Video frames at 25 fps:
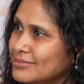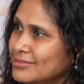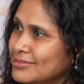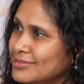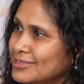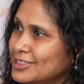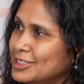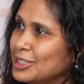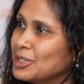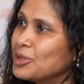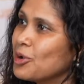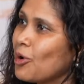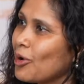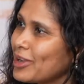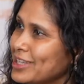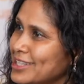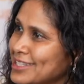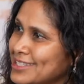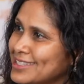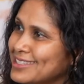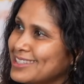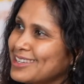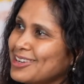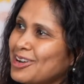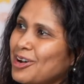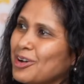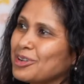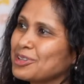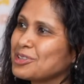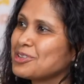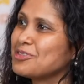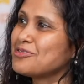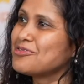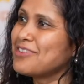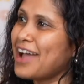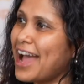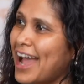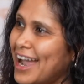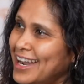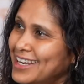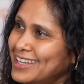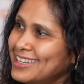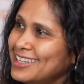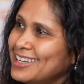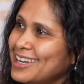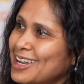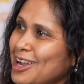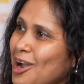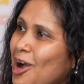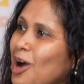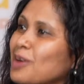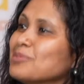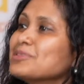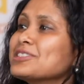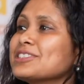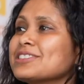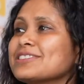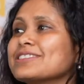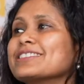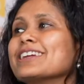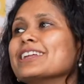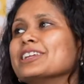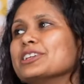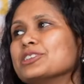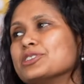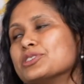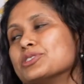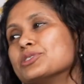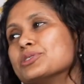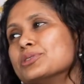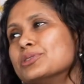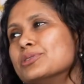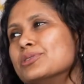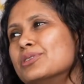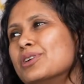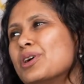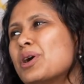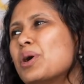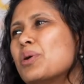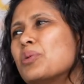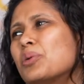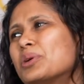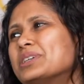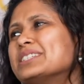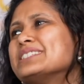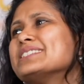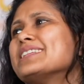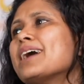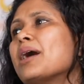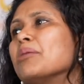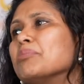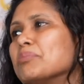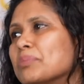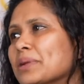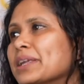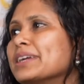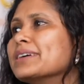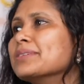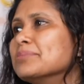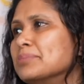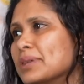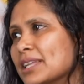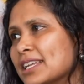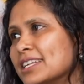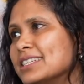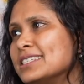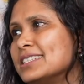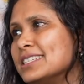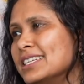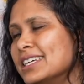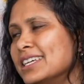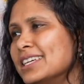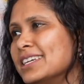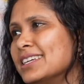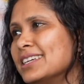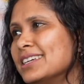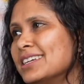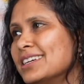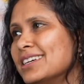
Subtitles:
noise or the fad? How much is really true? What's the applicability?